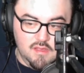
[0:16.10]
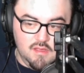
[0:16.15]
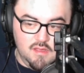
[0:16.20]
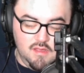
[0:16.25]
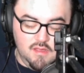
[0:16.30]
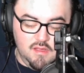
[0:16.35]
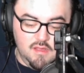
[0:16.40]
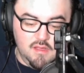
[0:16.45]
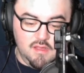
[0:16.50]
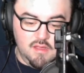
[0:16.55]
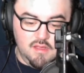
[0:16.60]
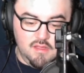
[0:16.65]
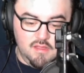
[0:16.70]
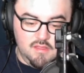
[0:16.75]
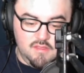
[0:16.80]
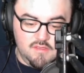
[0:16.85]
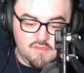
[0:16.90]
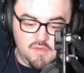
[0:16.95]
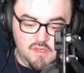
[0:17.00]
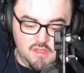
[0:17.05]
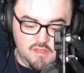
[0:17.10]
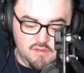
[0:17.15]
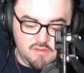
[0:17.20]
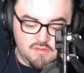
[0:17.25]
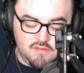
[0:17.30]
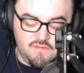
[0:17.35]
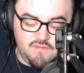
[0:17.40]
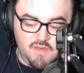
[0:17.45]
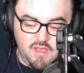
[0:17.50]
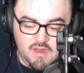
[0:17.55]
The trailer
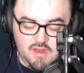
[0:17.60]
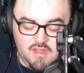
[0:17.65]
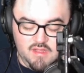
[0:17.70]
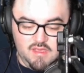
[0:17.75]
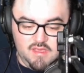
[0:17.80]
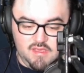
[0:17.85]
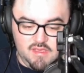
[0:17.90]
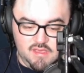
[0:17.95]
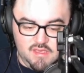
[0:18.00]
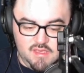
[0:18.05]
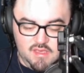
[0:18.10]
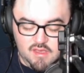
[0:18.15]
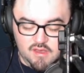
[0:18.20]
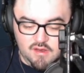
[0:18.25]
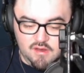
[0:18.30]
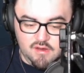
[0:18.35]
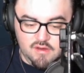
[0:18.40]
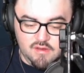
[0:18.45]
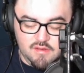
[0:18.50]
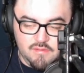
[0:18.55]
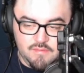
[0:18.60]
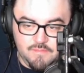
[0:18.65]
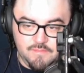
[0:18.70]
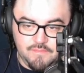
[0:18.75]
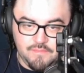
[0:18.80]
is finally here.